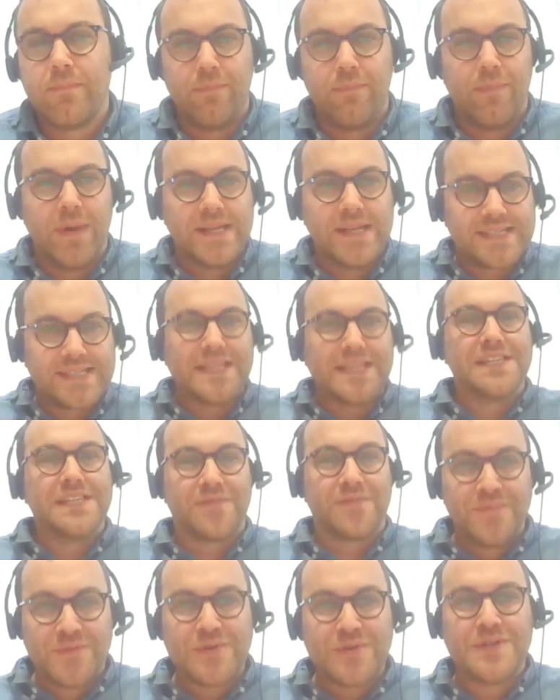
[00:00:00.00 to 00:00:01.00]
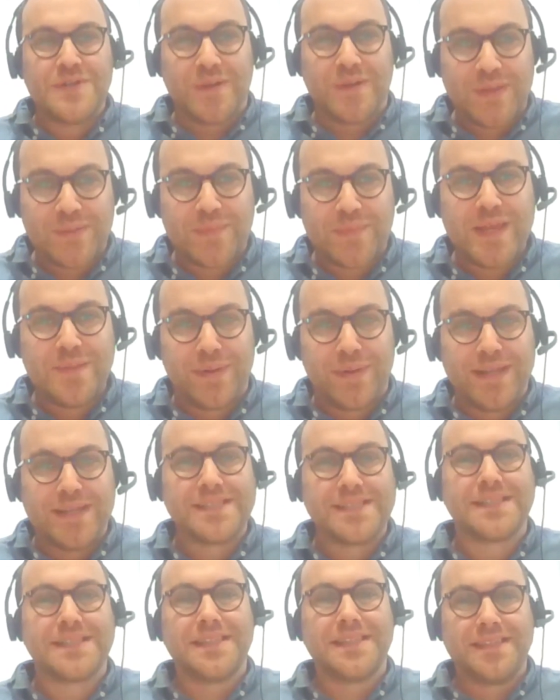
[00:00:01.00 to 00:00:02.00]
My sense from talking to other people
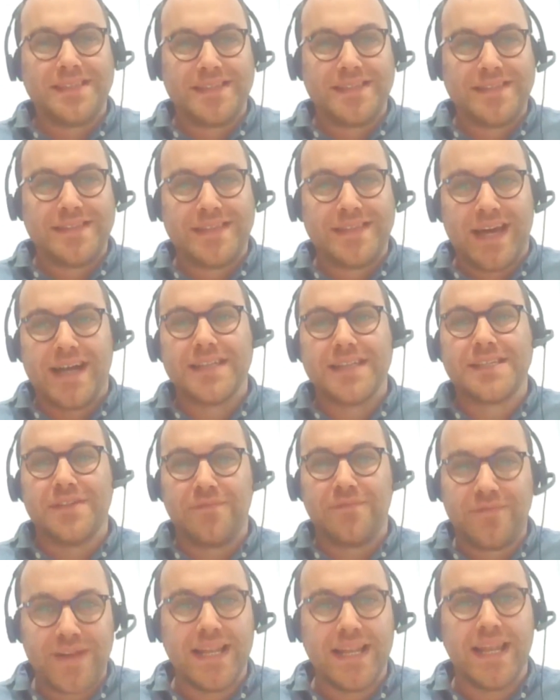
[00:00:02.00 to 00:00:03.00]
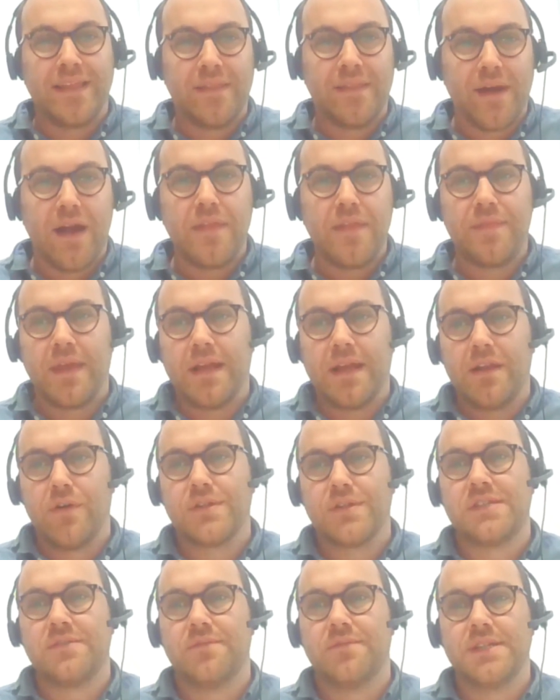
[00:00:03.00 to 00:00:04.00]
is that's a feeling that I think
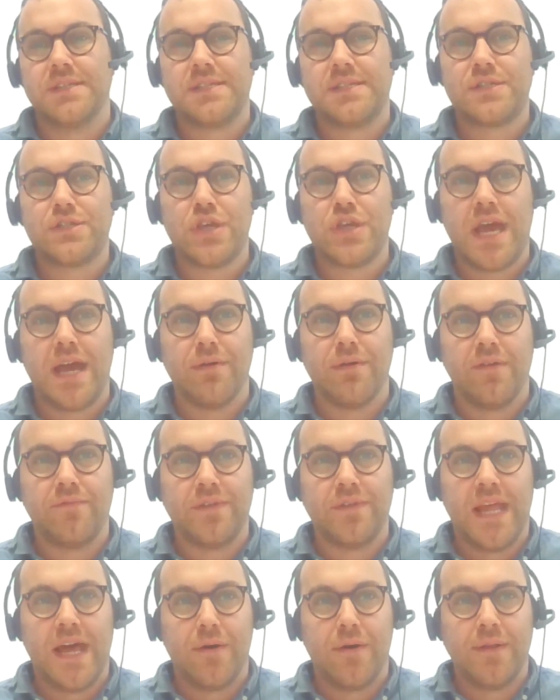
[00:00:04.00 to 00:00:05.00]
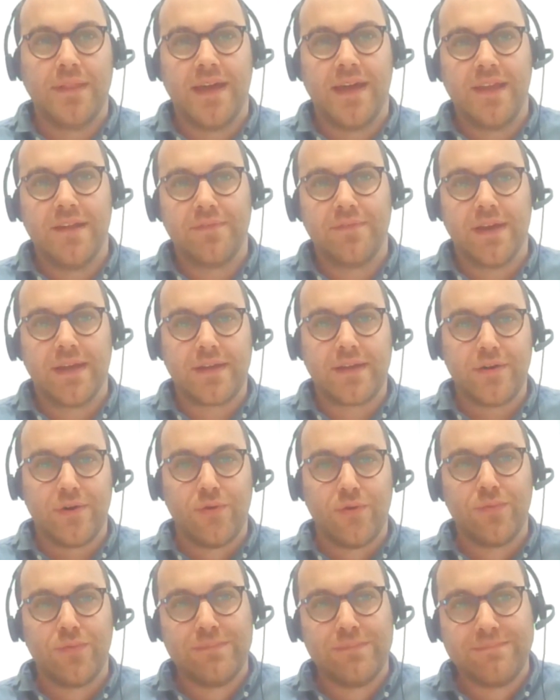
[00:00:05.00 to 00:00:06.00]
lots of us share every now and then, of like,
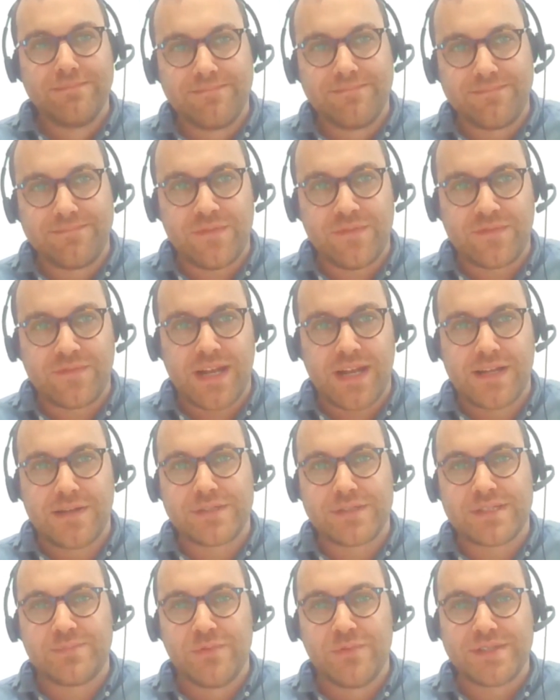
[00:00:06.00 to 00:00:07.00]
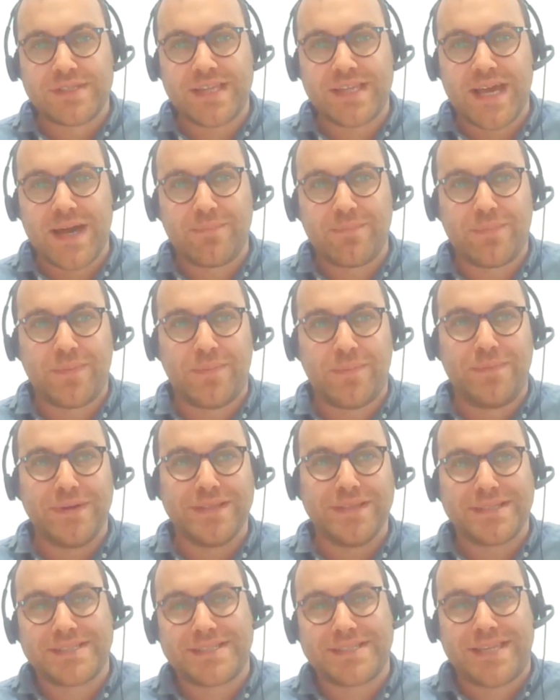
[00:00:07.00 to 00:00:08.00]
oh, we've done a little small step,
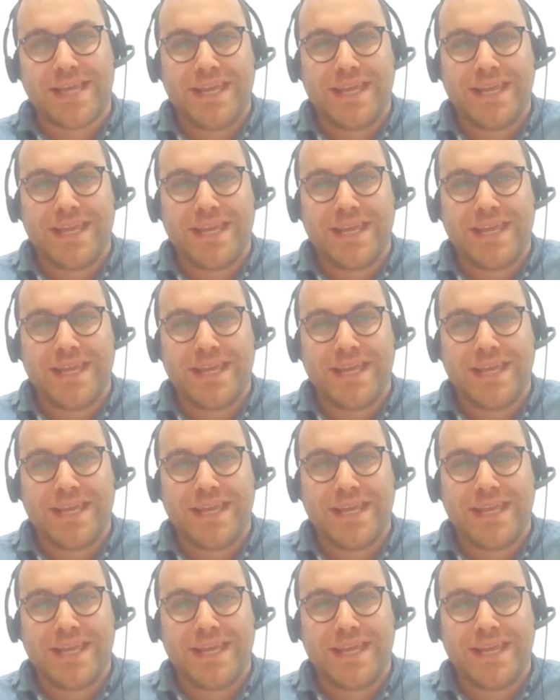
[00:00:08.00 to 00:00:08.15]
but there's